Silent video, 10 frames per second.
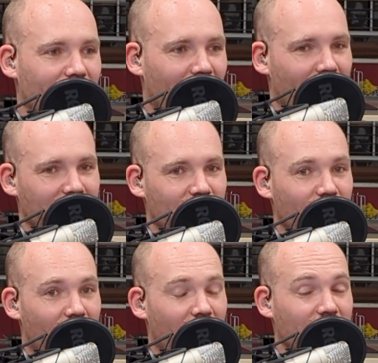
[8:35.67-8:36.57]
Yeah, it's
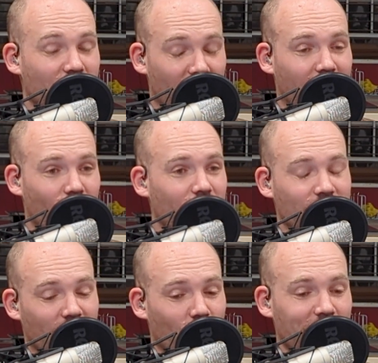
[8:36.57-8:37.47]
either
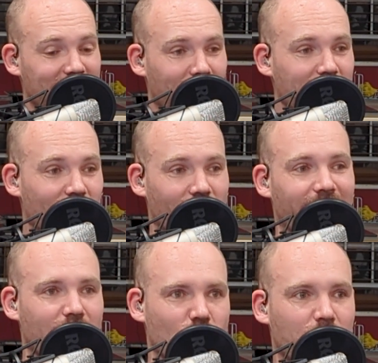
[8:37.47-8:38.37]
ginormous numbers or
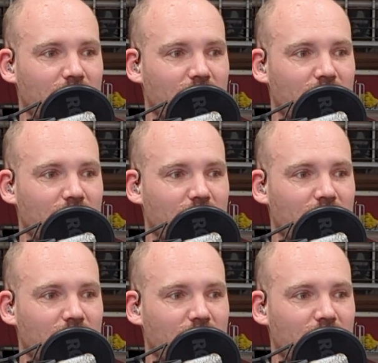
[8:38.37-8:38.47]
they get 2